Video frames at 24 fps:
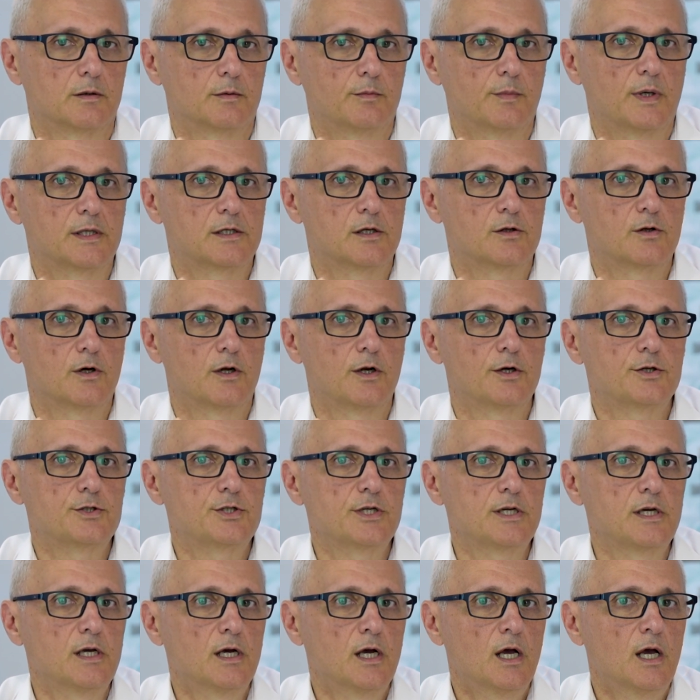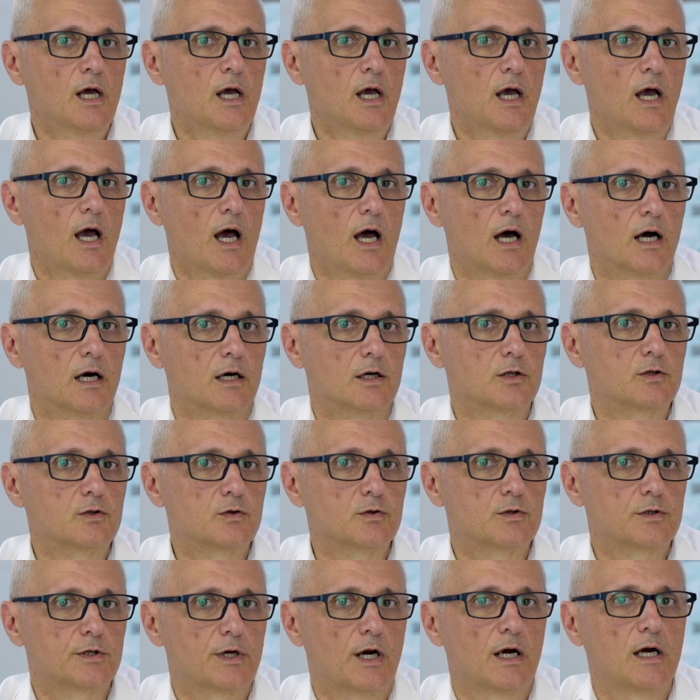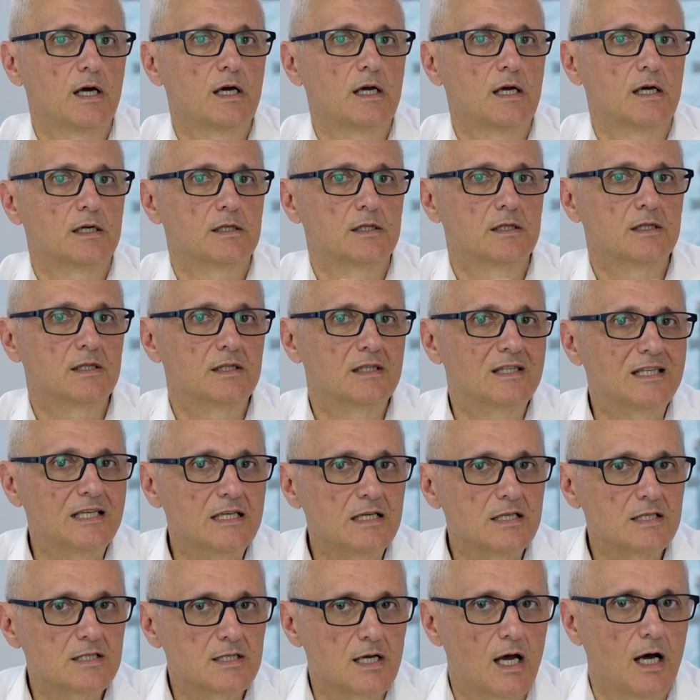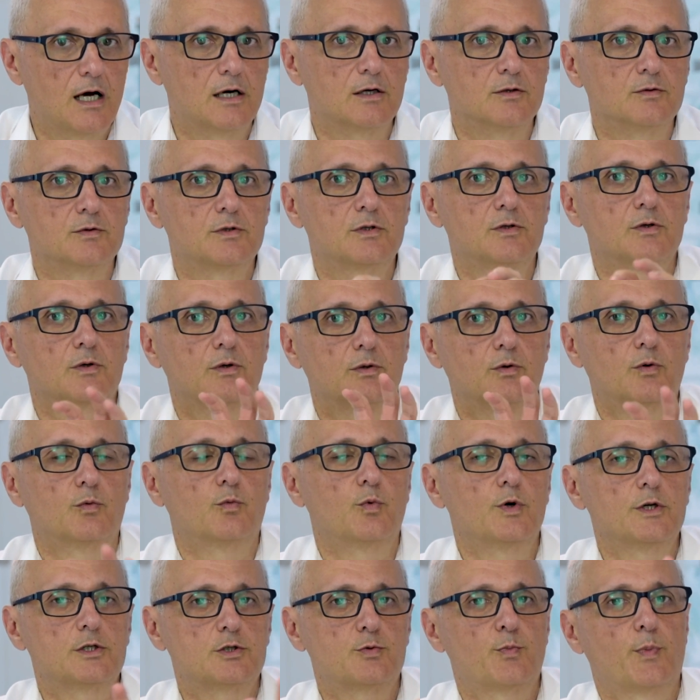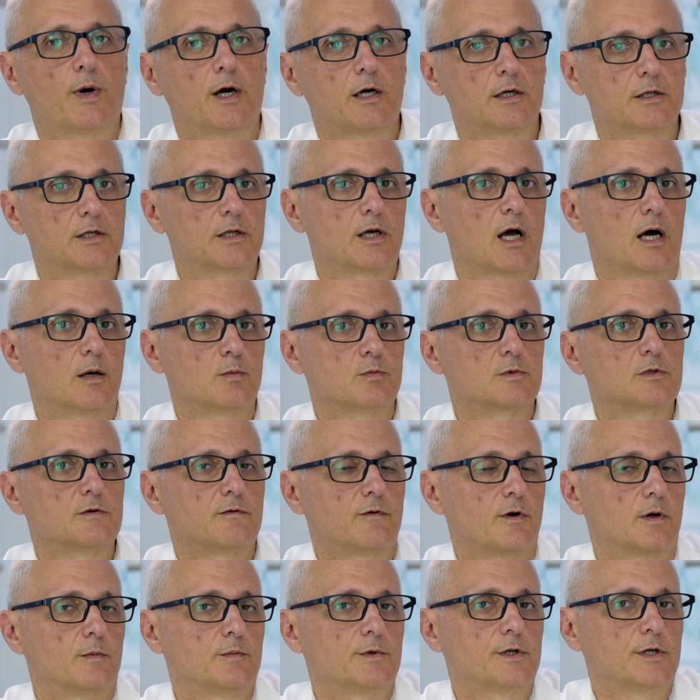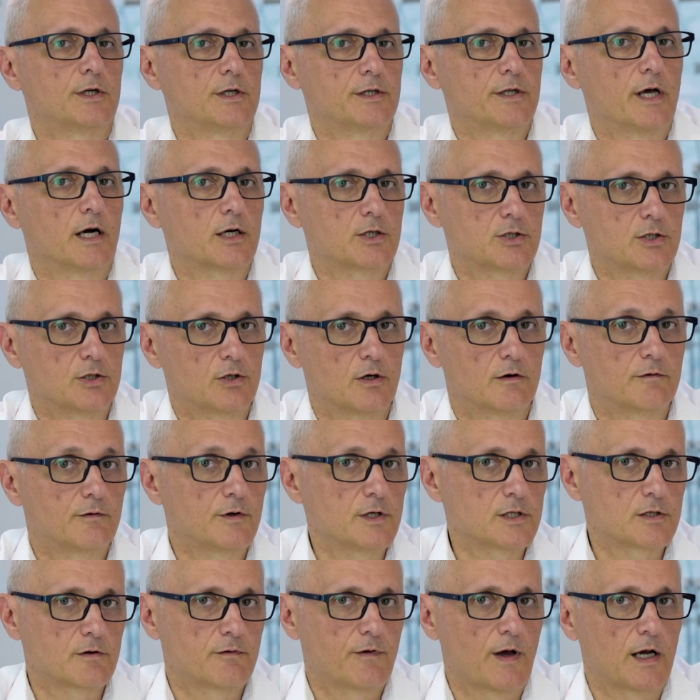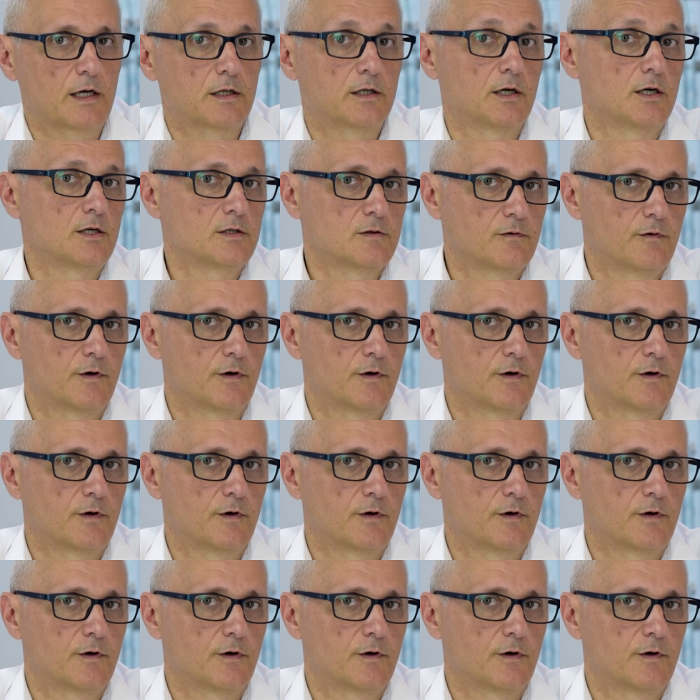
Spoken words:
methodology to try and tease out which part comes from the reduction of risk factors,